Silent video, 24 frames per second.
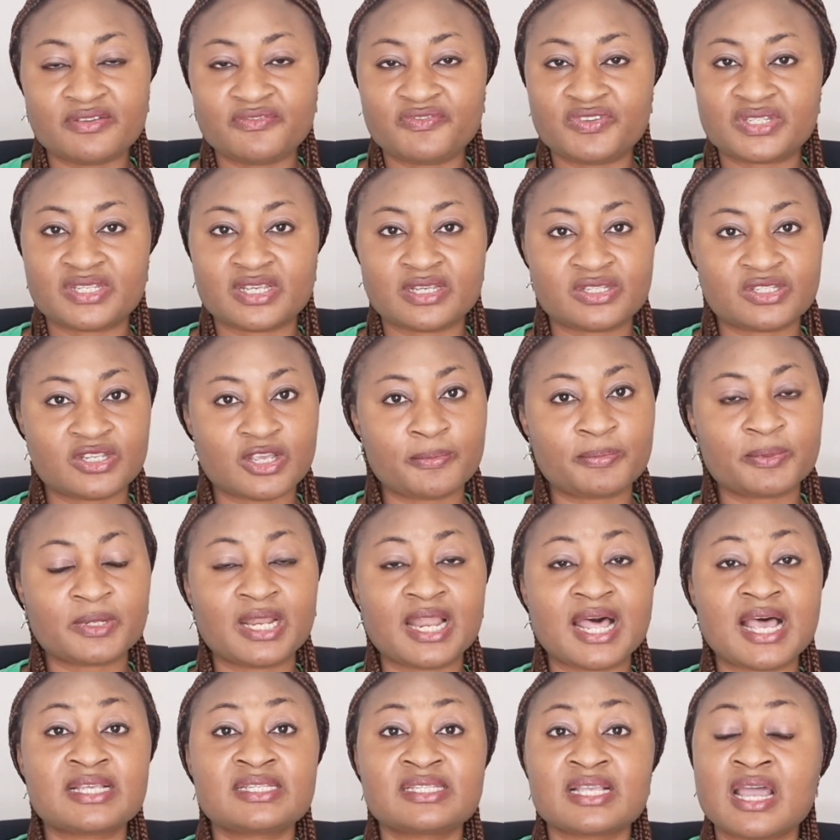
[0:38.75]
visa
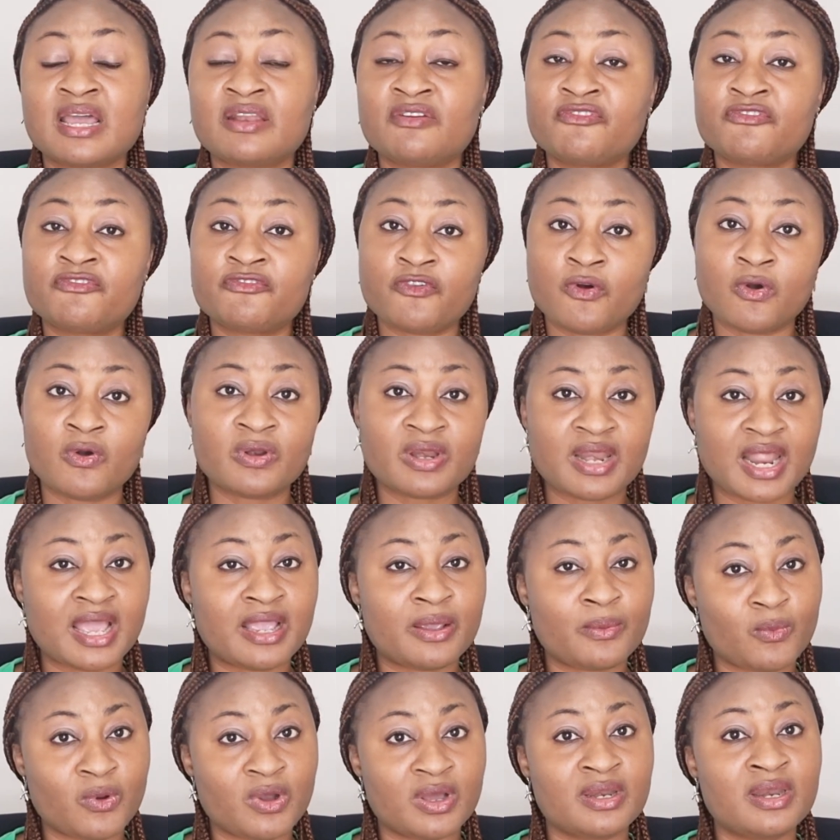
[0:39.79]
subclass and
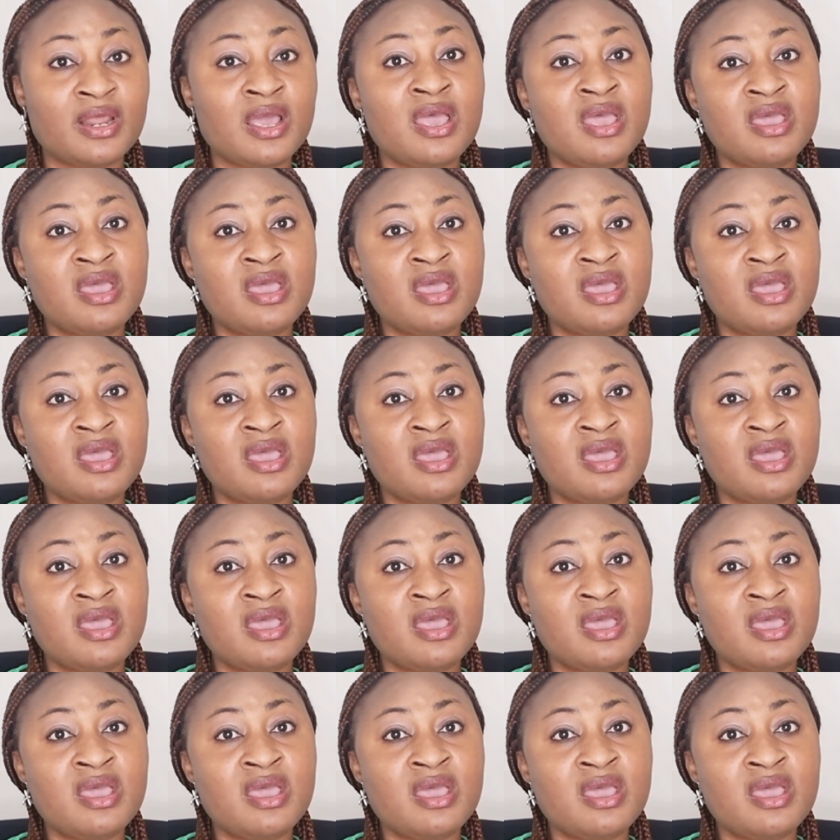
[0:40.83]
491